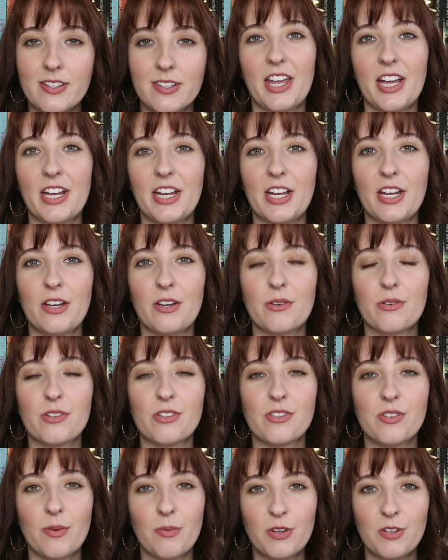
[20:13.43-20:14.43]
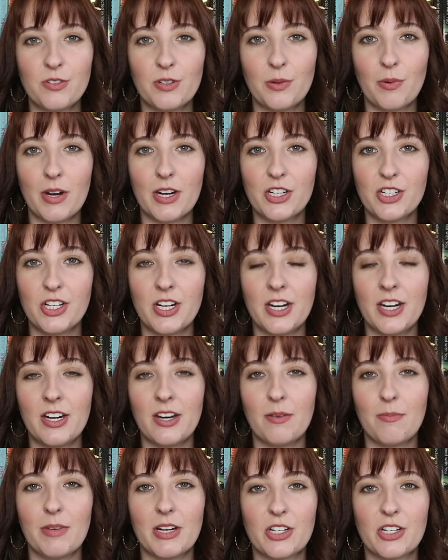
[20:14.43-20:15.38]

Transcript: Thank you so much for watching.